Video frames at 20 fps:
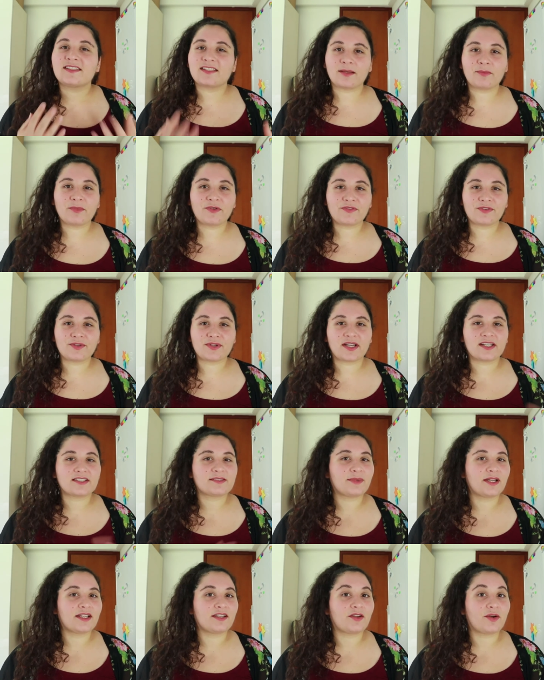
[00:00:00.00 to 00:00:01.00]
Some of you guys
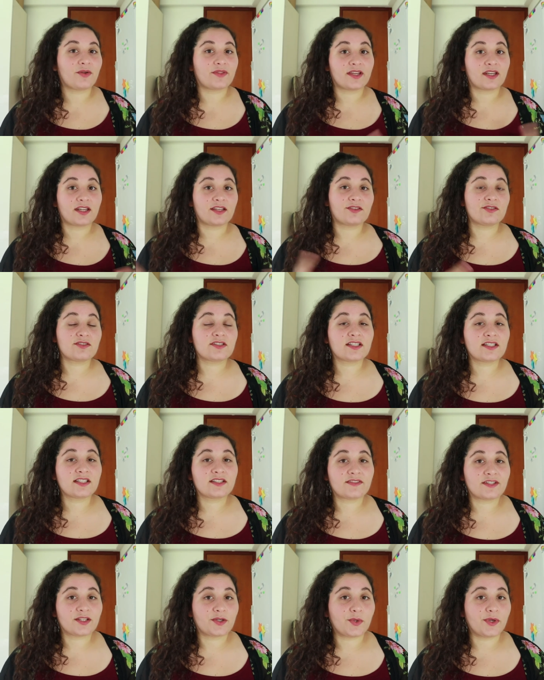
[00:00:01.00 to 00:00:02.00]
might know that I used to
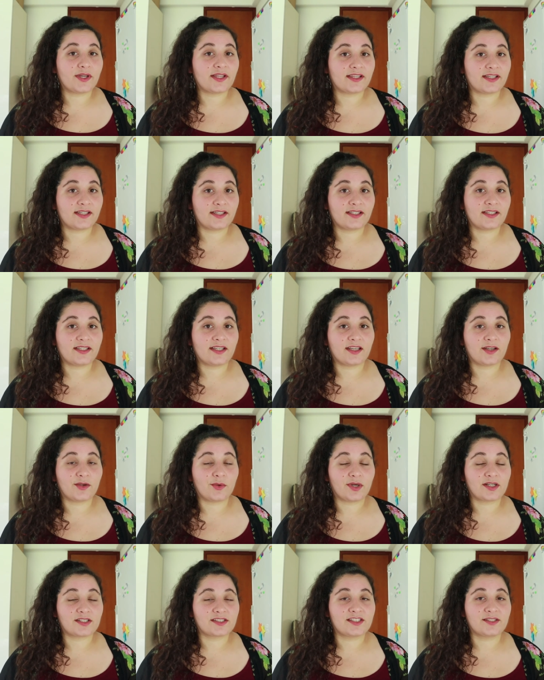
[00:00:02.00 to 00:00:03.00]
live in Guilin in
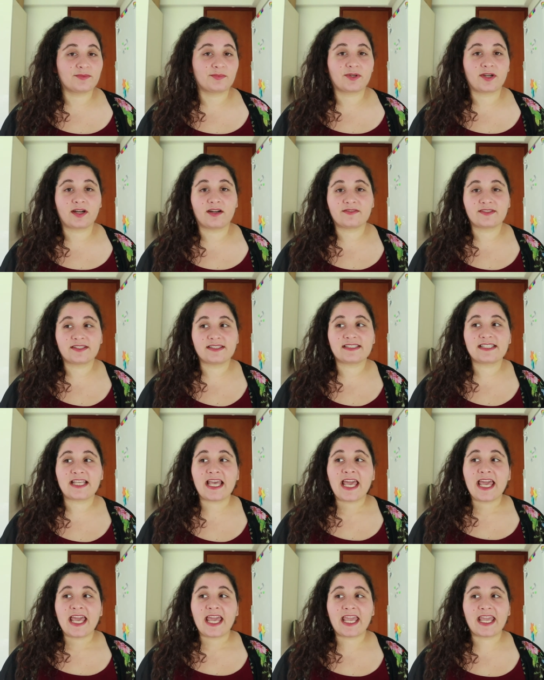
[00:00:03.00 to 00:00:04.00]
Guangxi province,
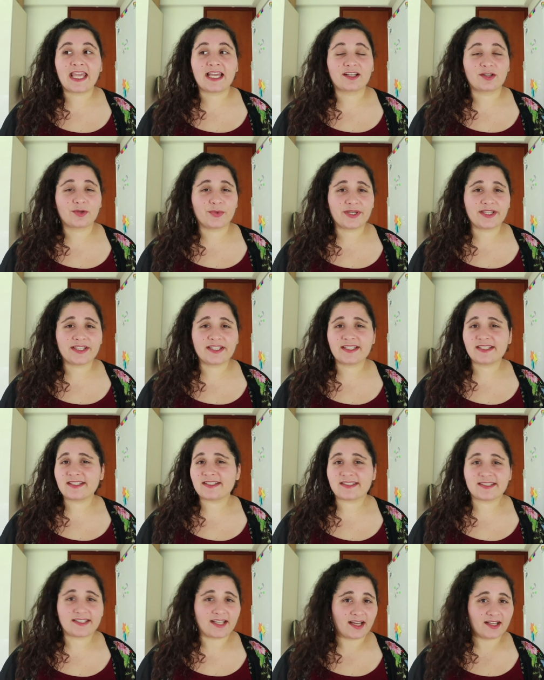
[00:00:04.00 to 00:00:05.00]
and Guilin
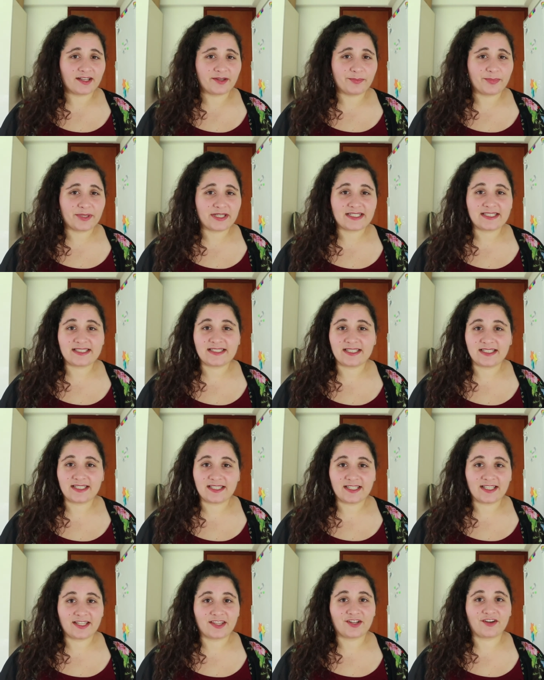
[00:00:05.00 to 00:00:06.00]
is not a big
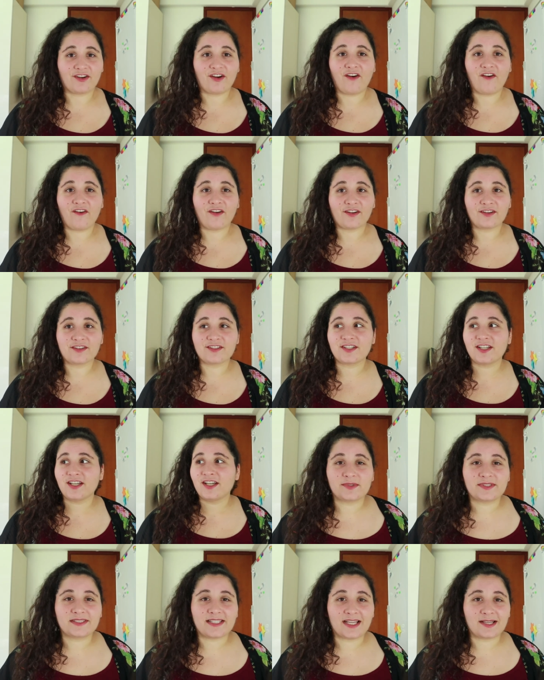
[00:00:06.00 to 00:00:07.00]
city. There aren't
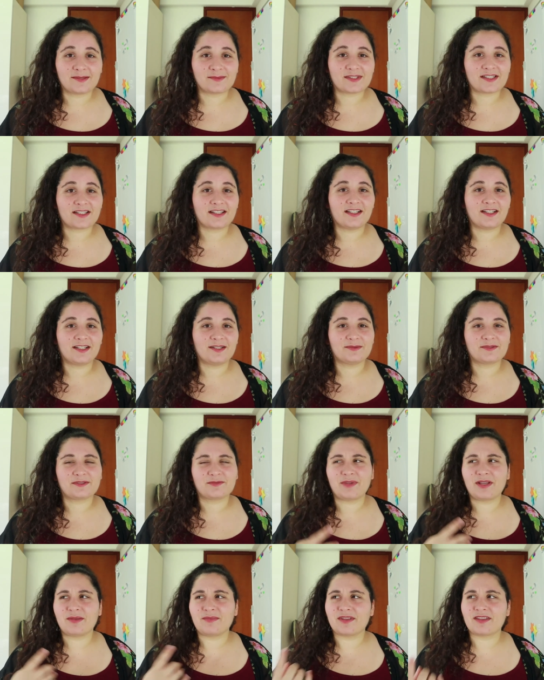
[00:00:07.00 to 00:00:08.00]
Sam's Clubs,
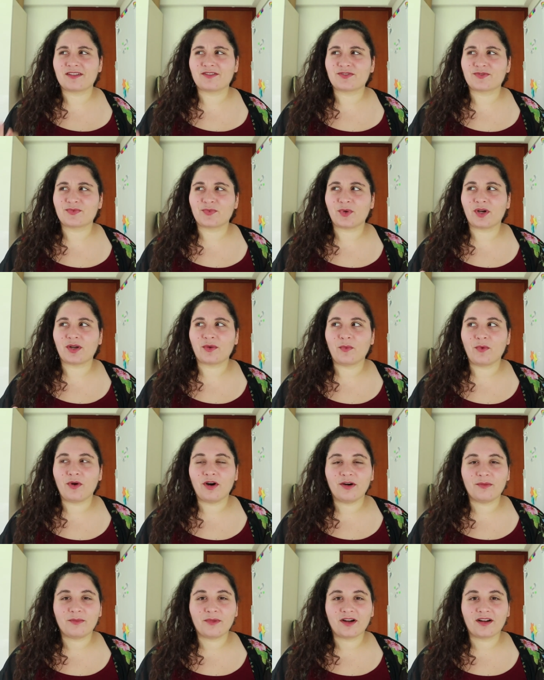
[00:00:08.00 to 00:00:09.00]
maybe there's one
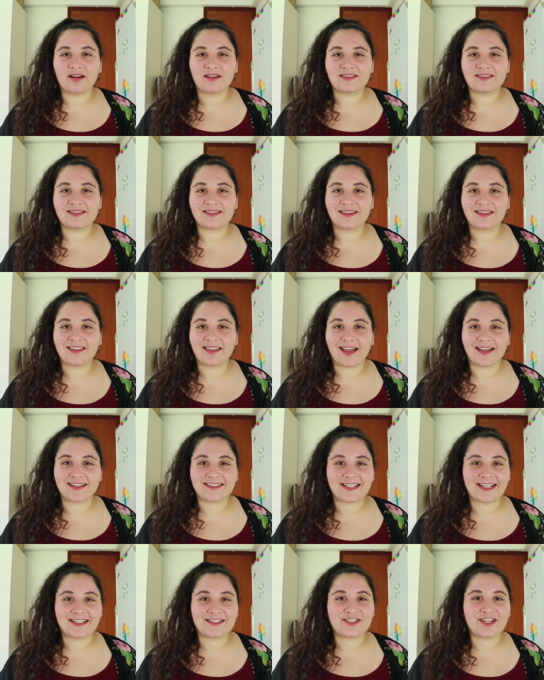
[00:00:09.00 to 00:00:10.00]
Walmart
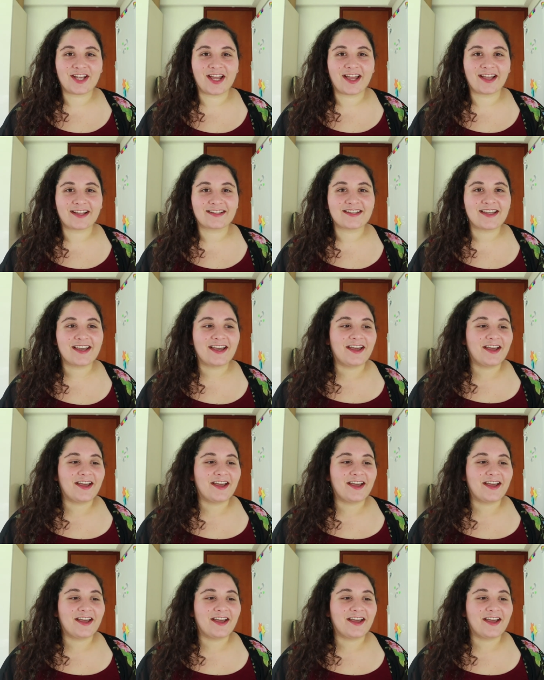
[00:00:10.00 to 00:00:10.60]
last I checked.